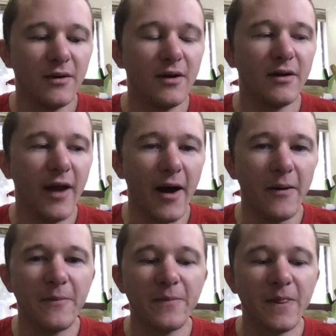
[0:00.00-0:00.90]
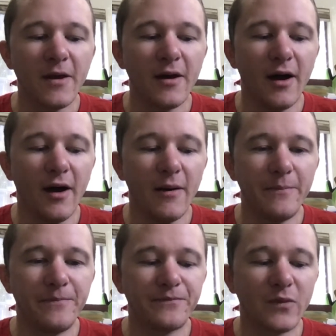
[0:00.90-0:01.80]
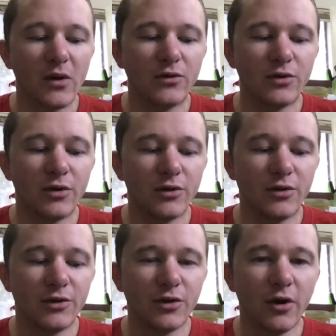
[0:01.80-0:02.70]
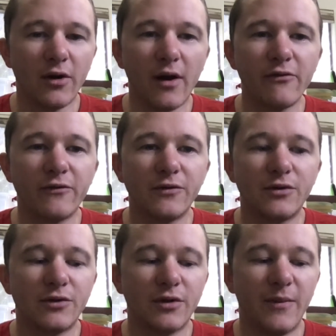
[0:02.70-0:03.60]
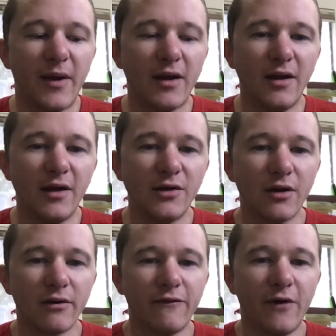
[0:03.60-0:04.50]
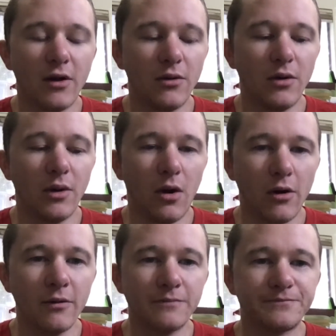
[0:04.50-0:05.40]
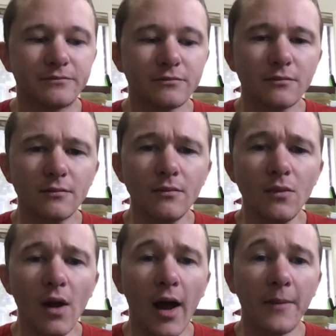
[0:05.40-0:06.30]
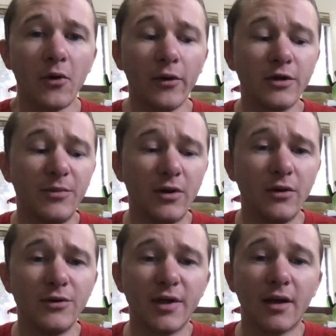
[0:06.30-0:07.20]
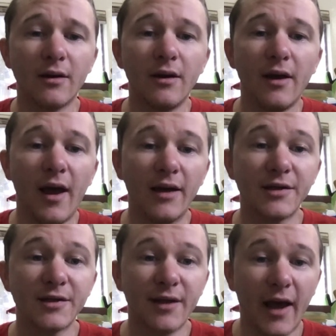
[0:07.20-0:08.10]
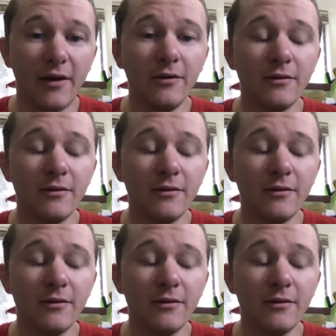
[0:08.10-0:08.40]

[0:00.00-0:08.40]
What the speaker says: Now, to start off, to make it easier to follow along, I'm going to be using a scale,